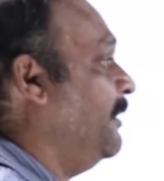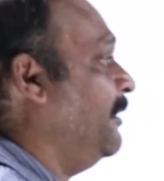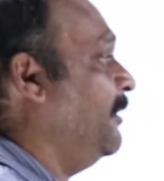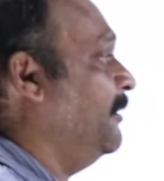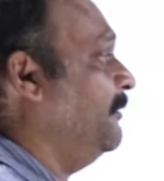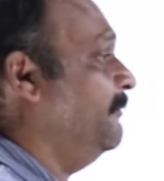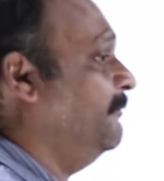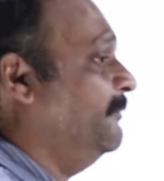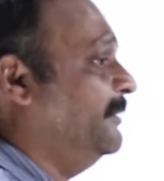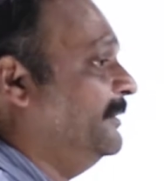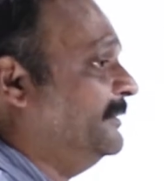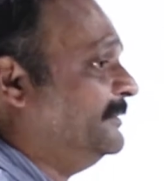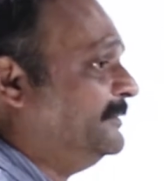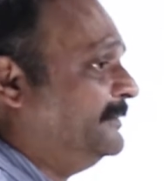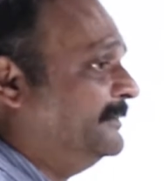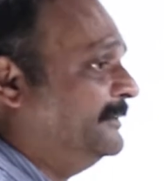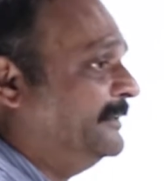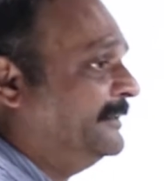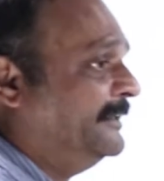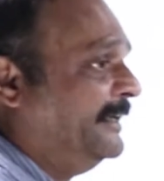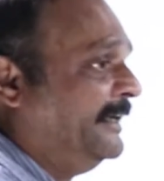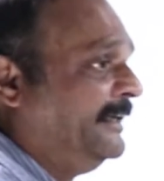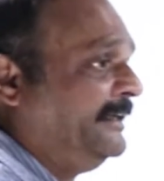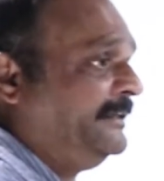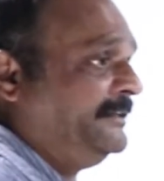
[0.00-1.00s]
always the
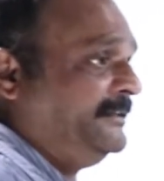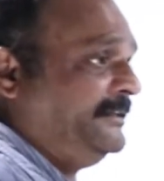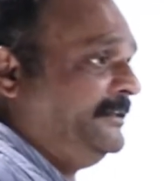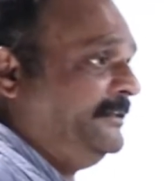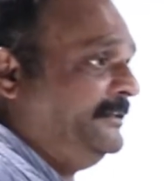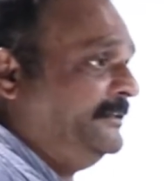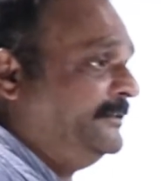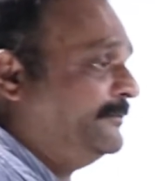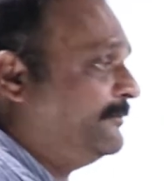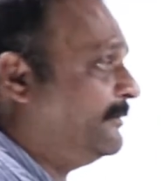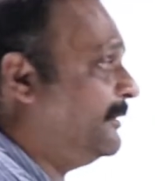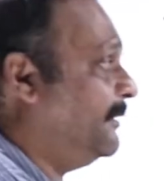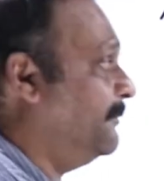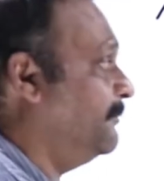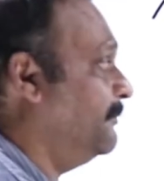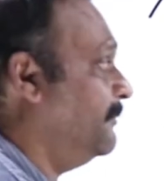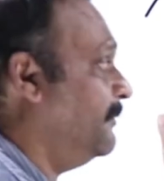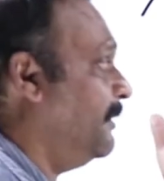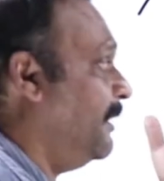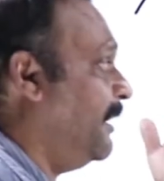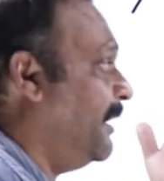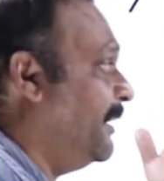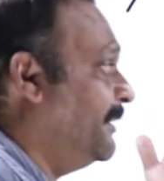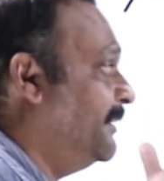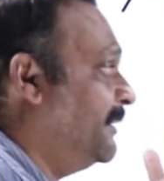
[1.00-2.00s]
direction is from
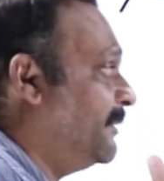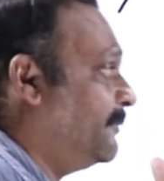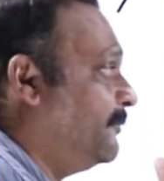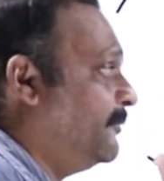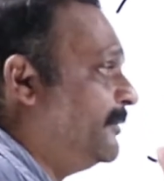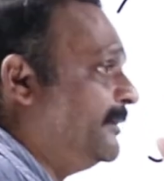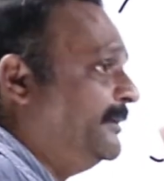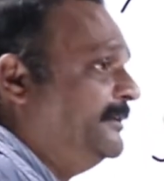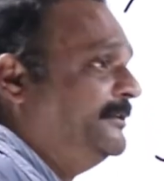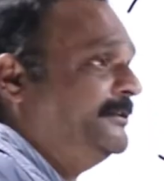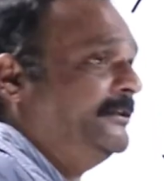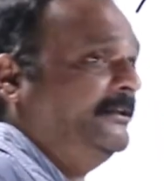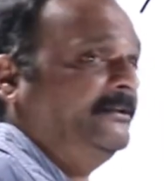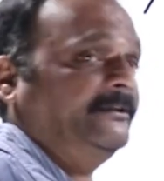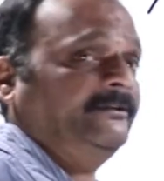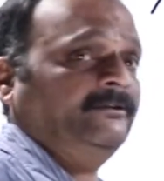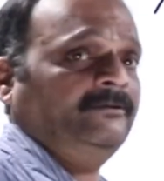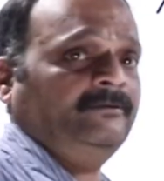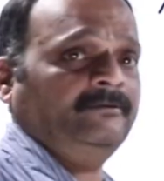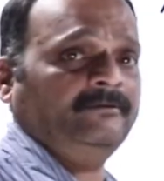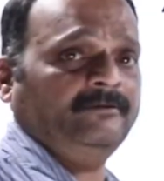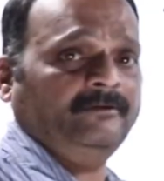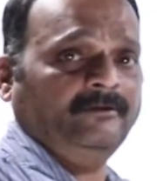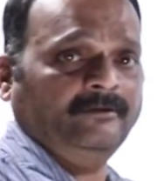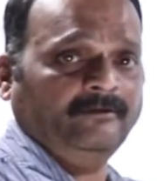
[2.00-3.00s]
higher potential to
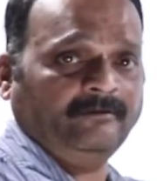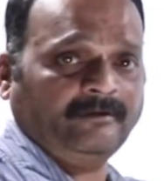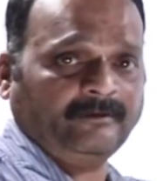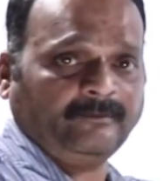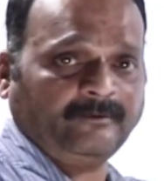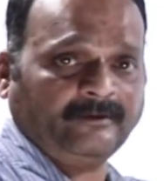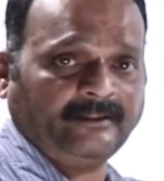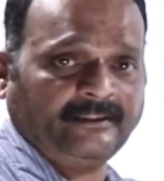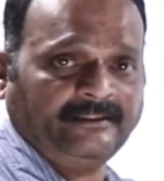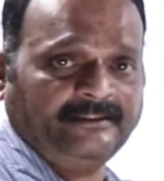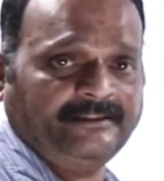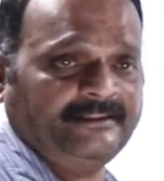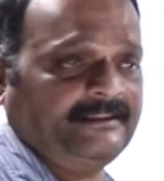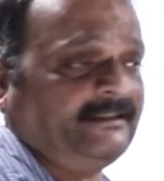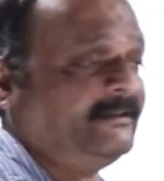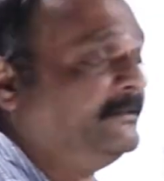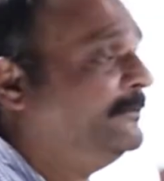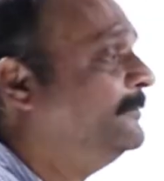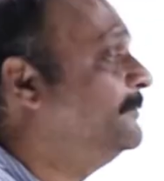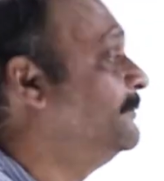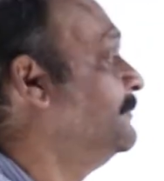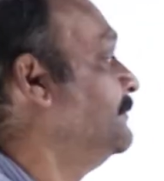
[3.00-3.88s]
lower potential,